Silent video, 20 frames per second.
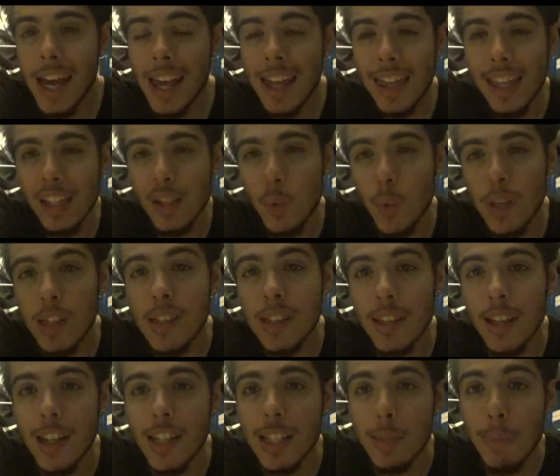This one's
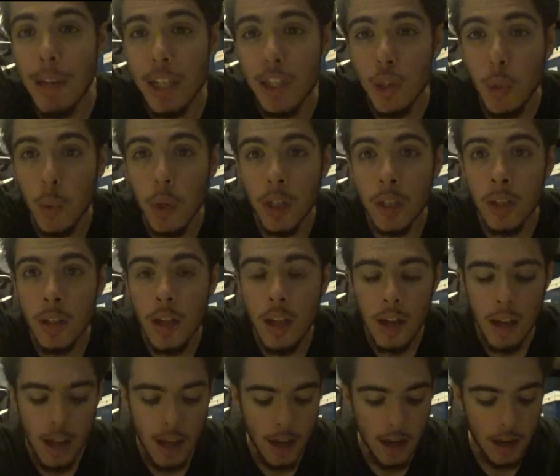a special one,
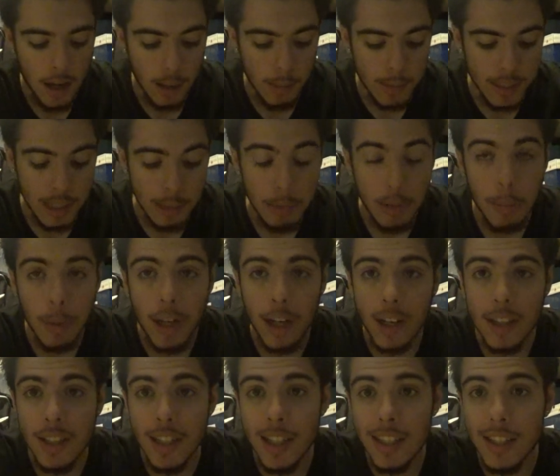simply
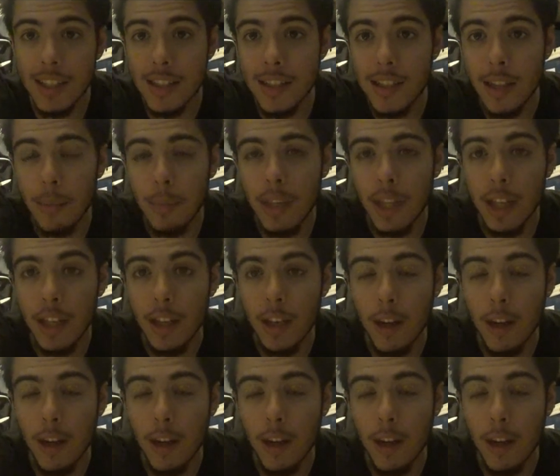because this is something,